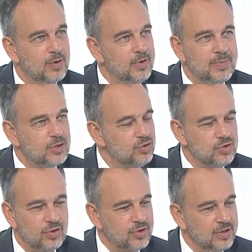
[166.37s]
I would imagine
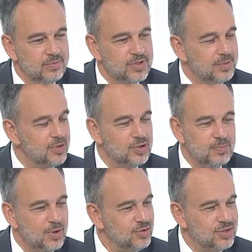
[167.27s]
Stockholm's, I mean,
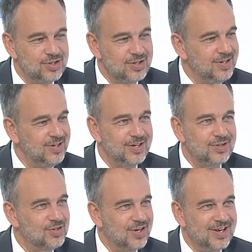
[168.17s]
smart city,